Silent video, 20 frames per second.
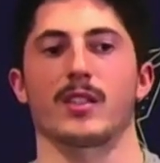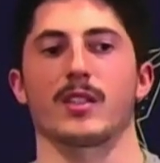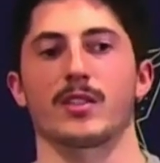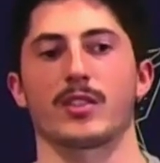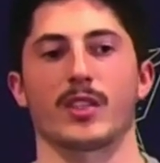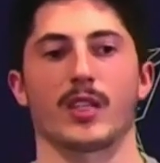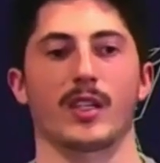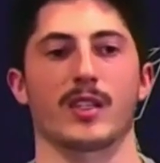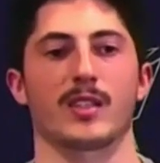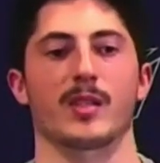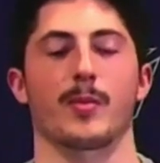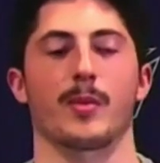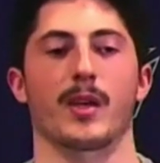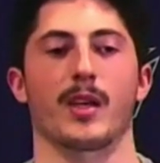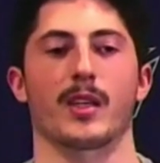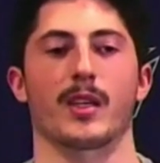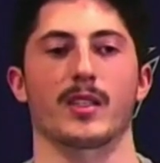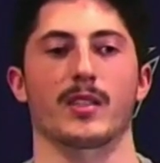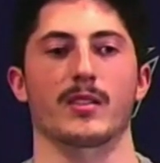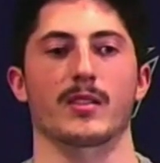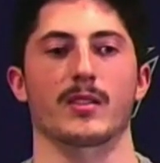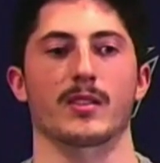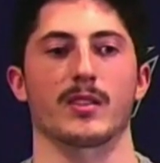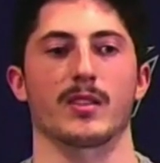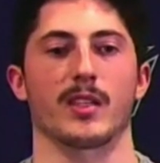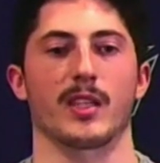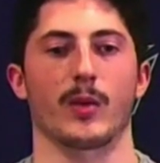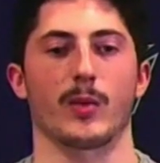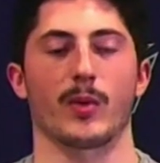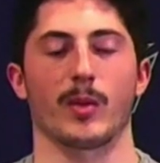just kind of sit back and
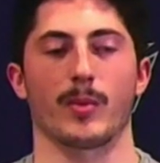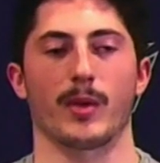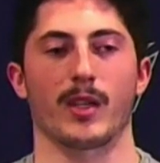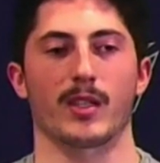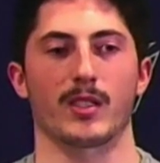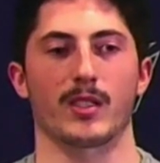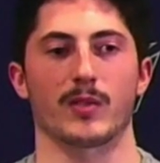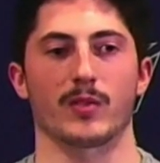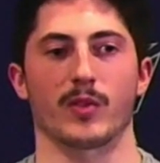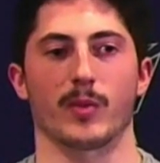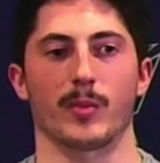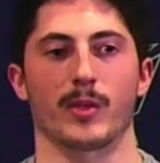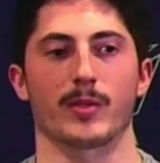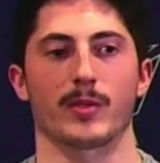take away positives from it.